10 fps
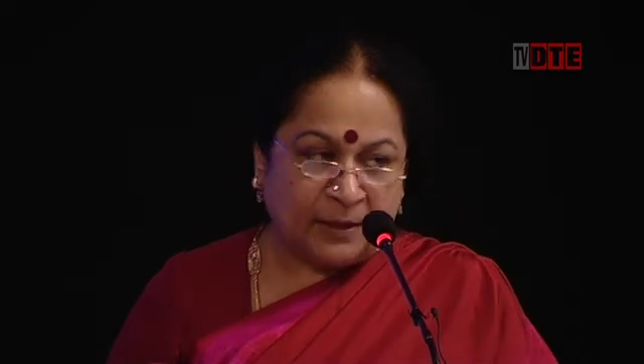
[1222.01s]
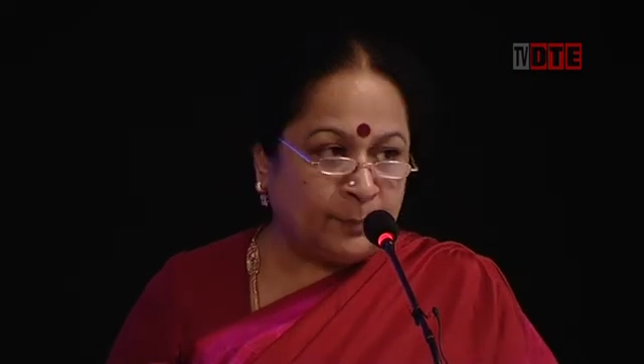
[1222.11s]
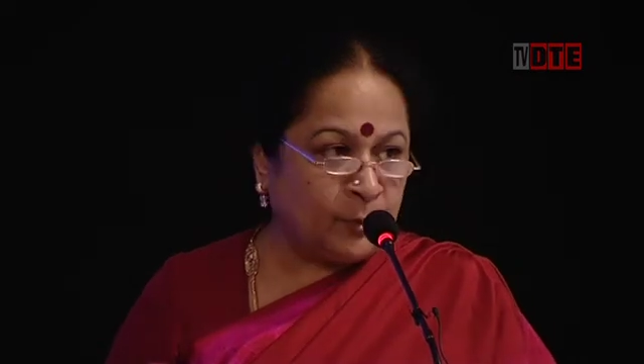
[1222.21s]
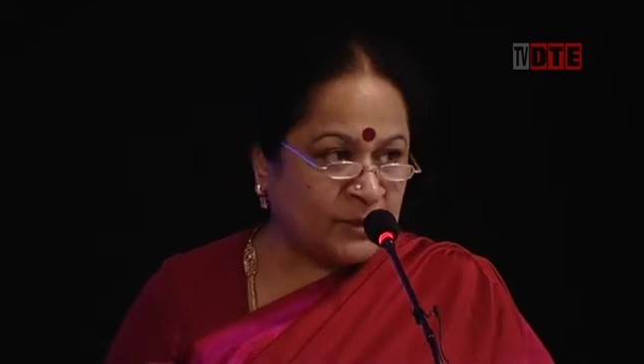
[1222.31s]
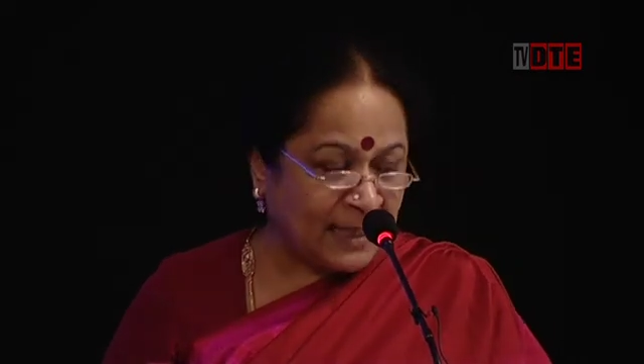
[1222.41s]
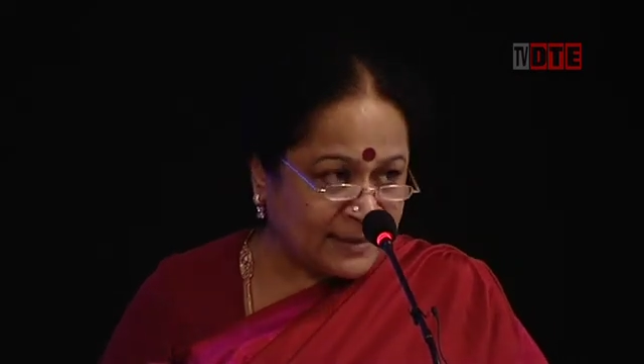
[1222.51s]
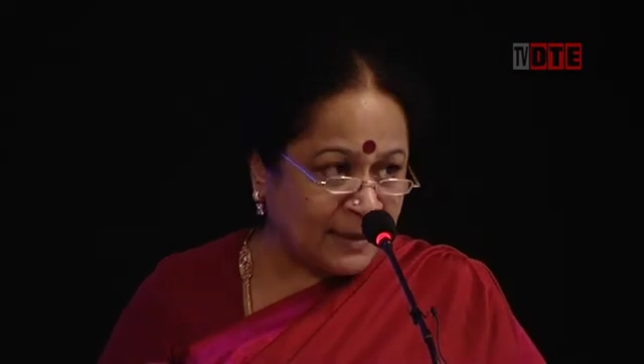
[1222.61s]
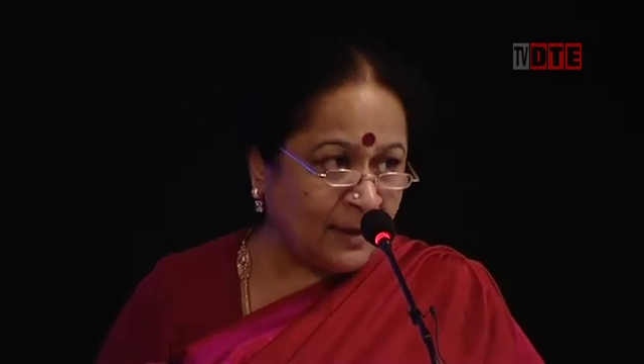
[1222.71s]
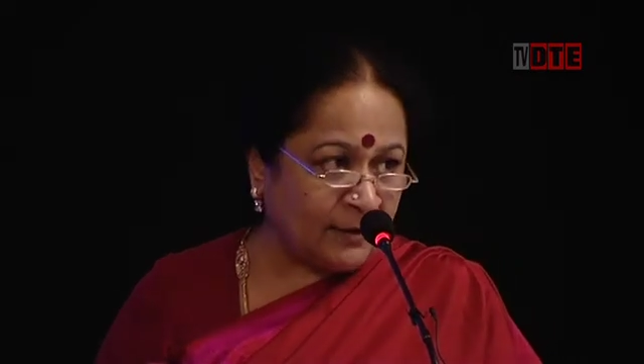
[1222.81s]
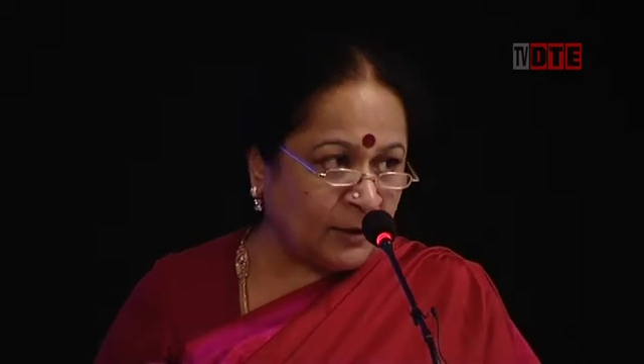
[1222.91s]

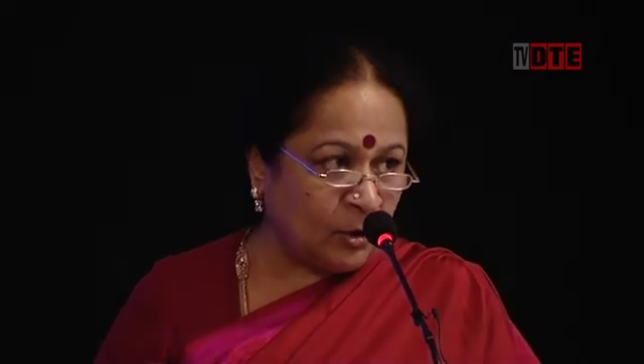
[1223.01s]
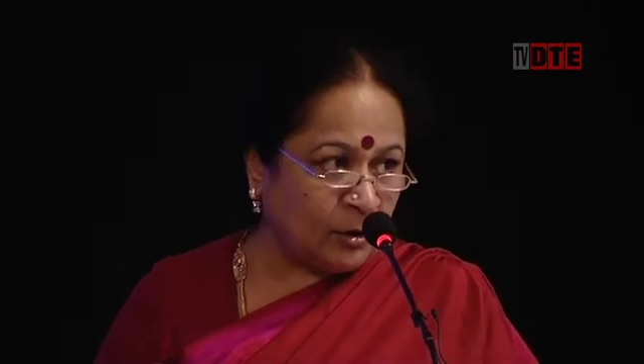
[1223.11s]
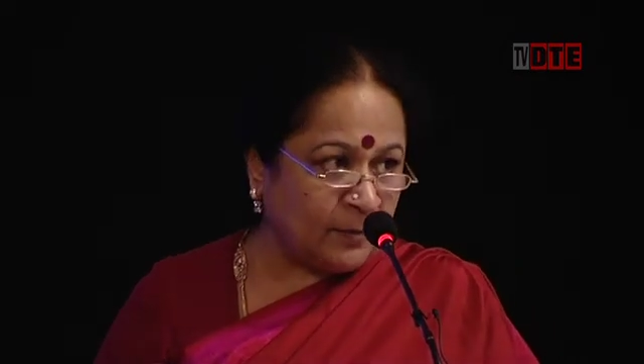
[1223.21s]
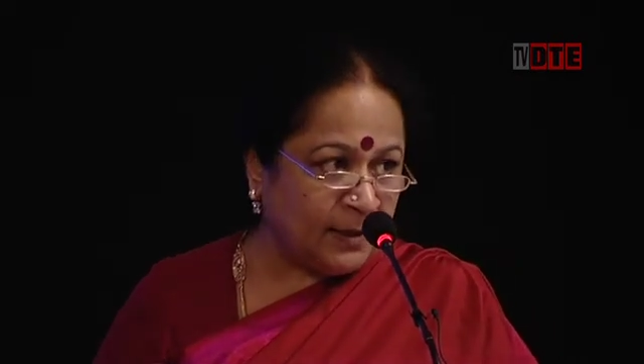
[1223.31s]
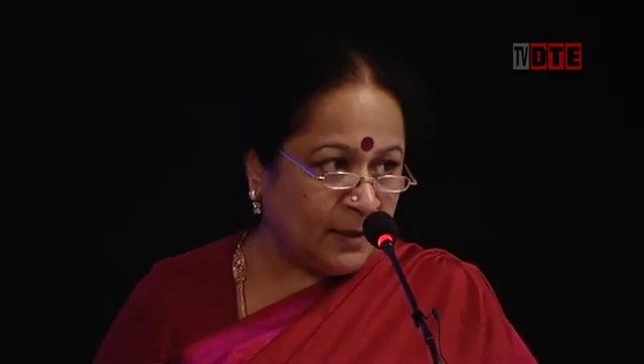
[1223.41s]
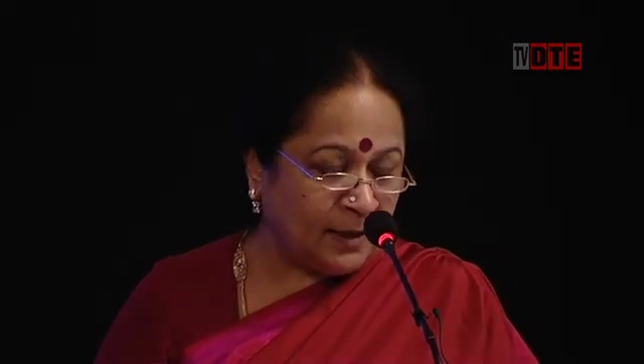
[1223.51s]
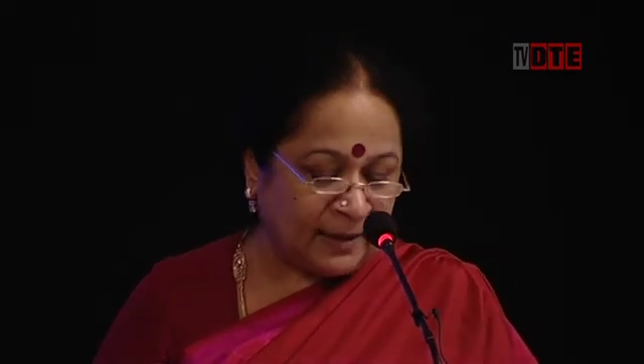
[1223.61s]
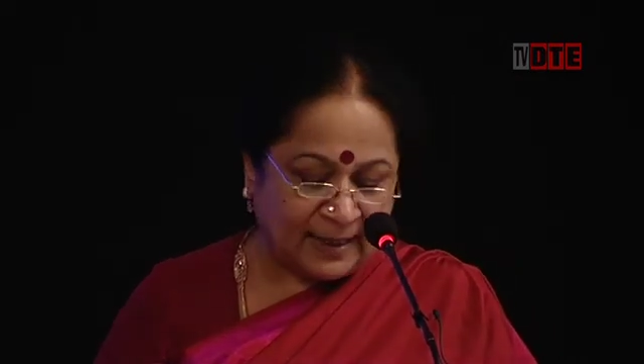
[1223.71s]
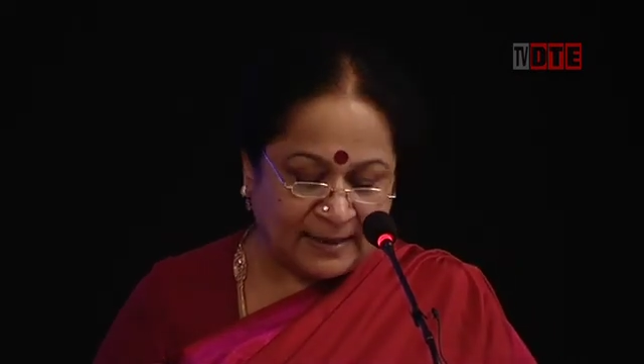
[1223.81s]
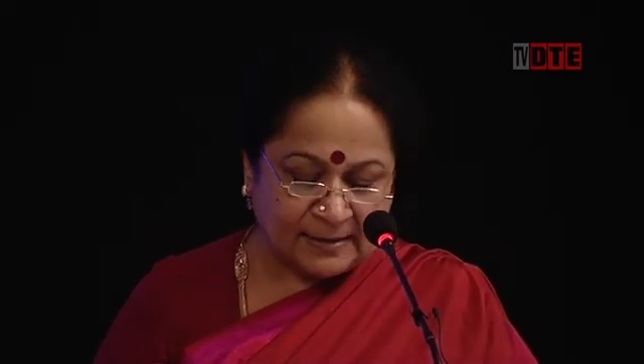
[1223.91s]
Protecting our economy
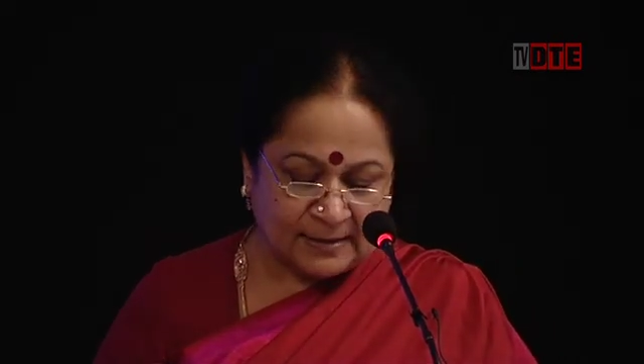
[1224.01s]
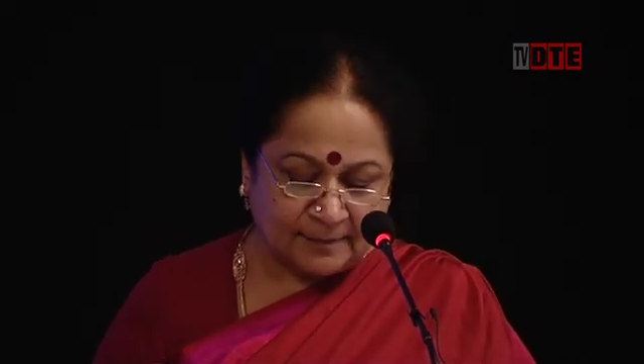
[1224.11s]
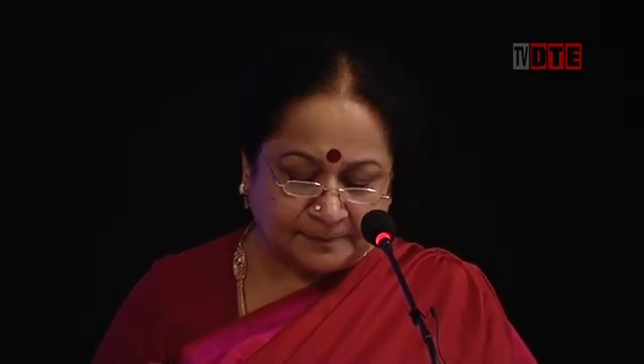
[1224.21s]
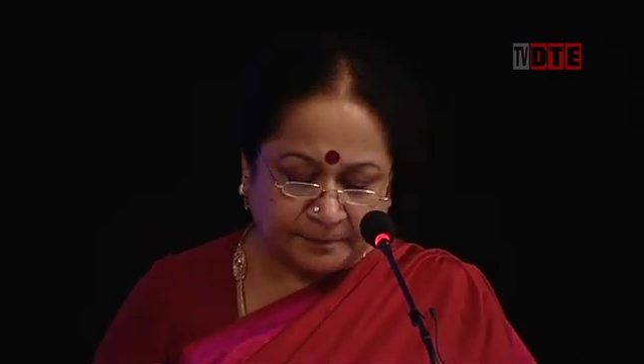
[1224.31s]
against